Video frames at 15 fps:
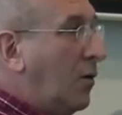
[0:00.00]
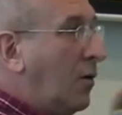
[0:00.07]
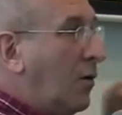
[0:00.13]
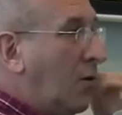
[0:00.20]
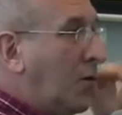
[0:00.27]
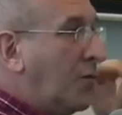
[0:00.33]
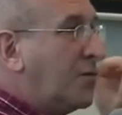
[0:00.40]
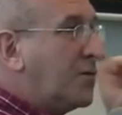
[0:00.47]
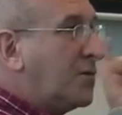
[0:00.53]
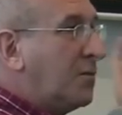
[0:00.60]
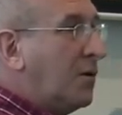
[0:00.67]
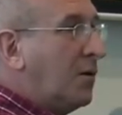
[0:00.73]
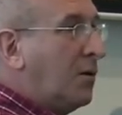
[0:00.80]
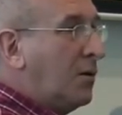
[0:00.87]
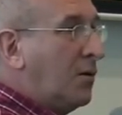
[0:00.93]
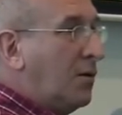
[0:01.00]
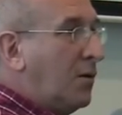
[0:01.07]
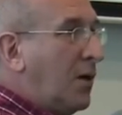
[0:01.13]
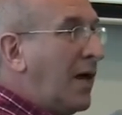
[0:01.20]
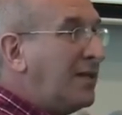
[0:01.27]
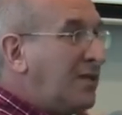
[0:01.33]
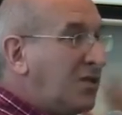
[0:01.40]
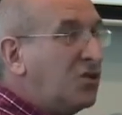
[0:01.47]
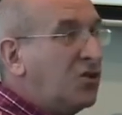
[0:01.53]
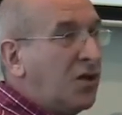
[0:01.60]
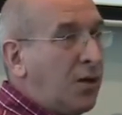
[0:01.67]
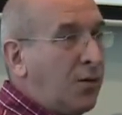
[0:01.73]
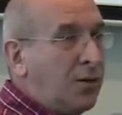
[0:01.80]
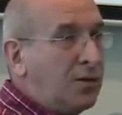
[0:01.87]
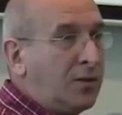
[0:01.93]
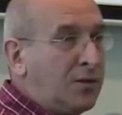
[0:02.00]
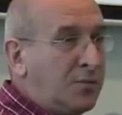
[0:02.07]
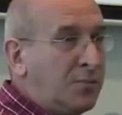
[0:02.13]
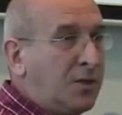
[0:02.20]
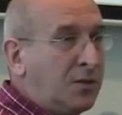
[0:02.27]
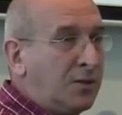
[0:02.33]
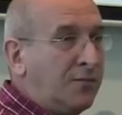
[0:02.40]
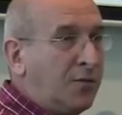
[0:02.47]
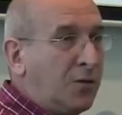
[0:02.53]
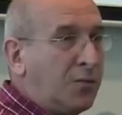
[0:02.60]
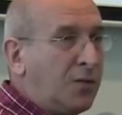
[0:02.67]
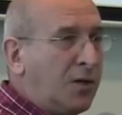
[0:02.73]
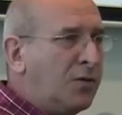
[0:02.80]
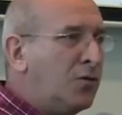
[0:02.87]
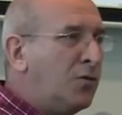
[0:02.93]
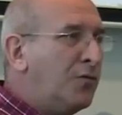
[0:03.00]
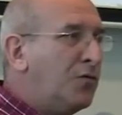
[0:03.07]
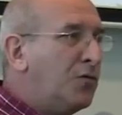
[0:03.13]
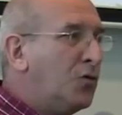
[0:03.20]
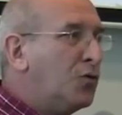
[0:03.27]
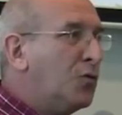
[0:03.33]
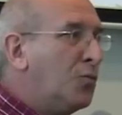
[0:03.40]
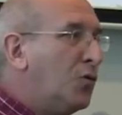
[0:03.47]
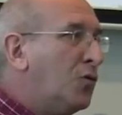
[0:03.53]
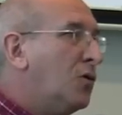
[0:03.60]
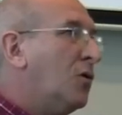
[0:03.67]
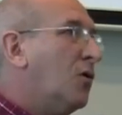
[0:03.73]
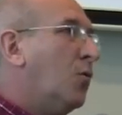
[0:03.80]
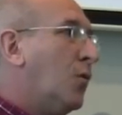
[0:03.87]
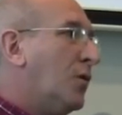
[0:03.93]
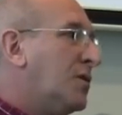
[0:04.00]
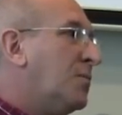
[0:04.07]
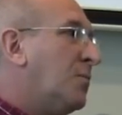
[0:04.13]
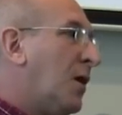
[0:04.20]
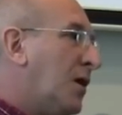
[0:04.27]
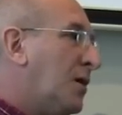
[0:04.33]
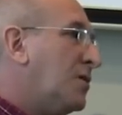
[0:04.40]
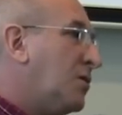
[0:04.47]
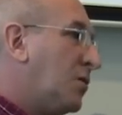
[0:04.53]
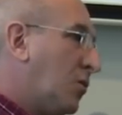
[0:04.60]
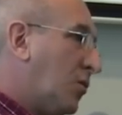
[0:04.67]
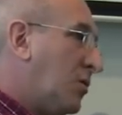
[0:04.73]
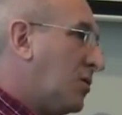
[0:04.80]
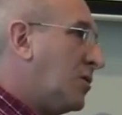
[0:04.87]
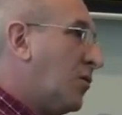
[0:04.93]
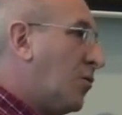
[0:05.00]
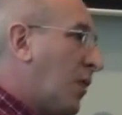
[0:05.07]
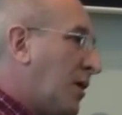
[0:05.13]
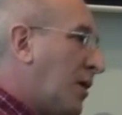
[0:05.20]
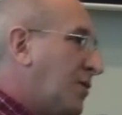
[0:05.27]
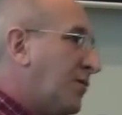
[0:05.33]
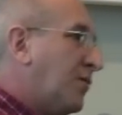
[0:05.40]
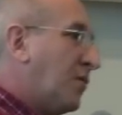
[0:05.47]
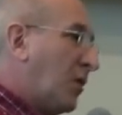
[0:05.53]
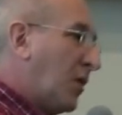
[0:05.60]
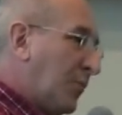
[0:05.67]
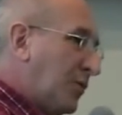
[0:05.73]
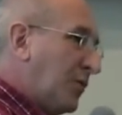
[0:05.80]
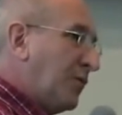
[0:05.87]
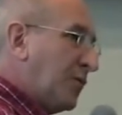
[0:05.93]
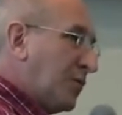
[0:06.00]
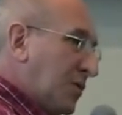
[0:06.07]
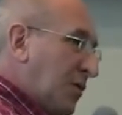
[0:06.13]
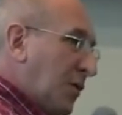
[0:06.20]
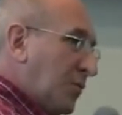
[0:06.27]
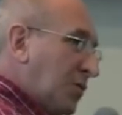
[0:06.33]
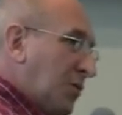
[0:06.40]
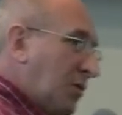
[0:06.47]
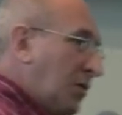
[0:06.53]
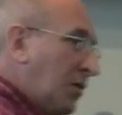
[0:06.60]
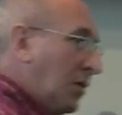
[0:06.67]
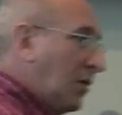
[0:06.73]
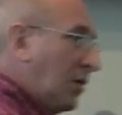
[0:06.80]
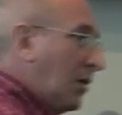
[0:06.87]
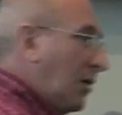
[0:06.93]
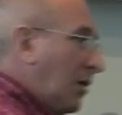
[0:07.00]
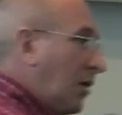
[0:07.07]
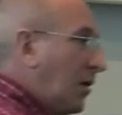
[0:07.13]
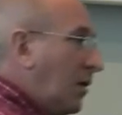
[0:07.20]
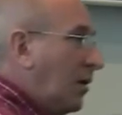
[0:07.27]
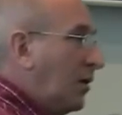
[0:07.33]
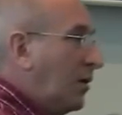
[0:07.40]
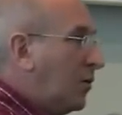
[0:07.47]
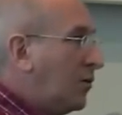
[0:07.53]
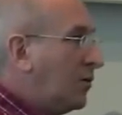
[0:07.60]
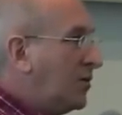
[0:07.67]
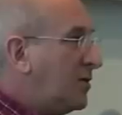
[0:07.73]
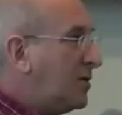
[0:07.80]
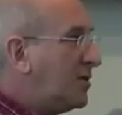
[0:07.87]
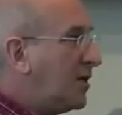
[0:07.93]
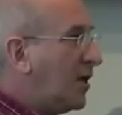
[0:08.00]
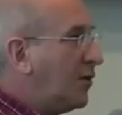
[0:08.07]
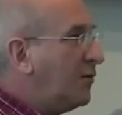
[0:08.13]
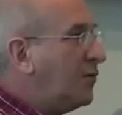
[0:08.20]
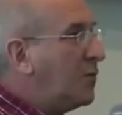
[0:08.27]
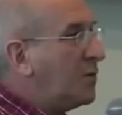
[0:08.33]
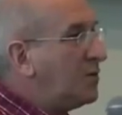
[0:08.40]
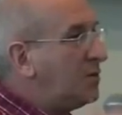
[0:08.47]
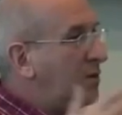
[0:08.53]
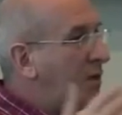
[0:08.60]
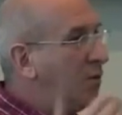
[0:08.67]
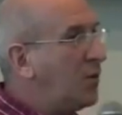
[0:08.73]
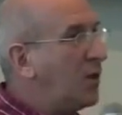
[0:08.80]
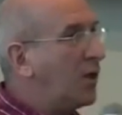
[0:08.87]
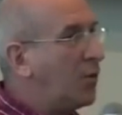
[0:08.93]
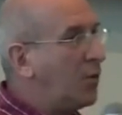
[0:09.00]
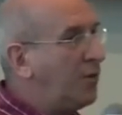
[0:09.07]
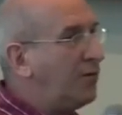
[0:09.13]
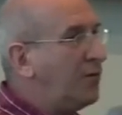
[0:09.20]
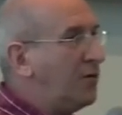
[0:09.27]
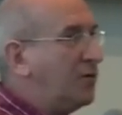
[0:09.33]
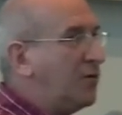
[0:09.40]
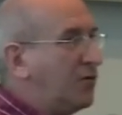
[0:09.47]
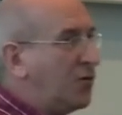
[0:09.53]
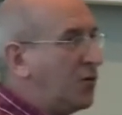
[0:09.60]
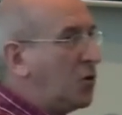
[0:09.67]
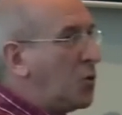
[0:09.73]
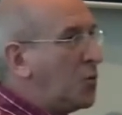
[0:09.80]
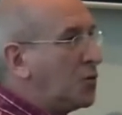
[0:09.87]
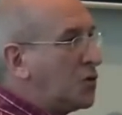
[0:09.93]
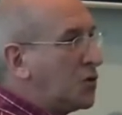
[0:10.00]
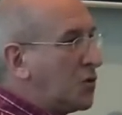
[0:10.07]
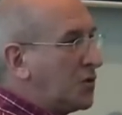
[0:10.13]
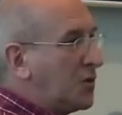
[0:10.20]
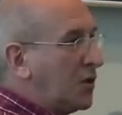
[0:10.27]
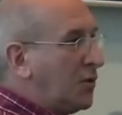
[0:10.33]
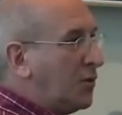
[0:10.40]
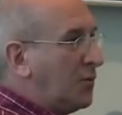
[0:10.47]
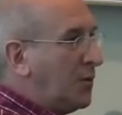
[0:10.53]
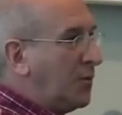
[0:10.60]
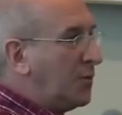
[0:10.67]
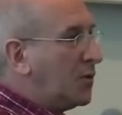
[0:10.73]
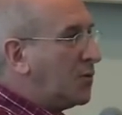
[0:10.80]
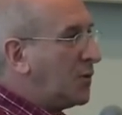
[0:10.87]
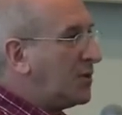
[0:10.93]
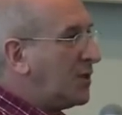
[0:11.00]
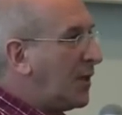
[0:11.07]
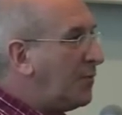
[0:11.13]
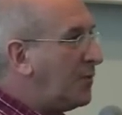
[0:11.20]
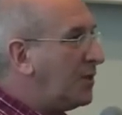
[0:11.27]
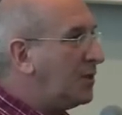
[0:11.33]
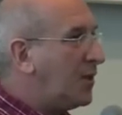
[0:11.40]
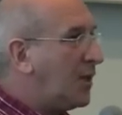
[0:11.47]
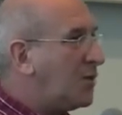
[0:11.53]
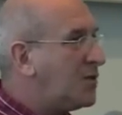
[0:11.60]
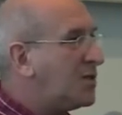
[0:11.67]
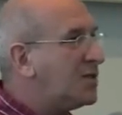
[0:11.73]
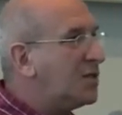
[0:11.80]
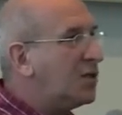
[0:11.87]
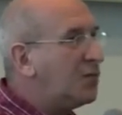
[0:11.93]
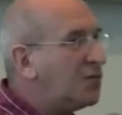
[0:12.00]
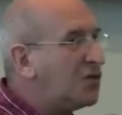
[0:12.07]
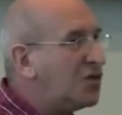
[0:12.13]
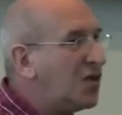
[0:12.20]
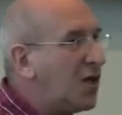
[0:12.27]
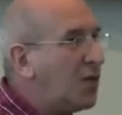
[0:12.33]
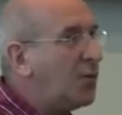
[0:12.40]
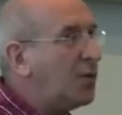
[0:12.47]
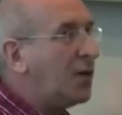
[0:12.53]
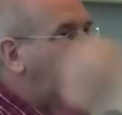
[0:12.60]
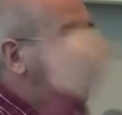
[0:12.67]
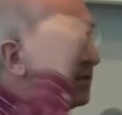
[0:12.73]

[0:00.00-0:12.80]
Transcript: of asset sharing that is being developed. I don't know if you know the book, What's Mine is Yours, The Rise of Collaborative Consumption. You know, this is kind of the material equivalent of the open source economy. Because what's happening there is, instead of sharing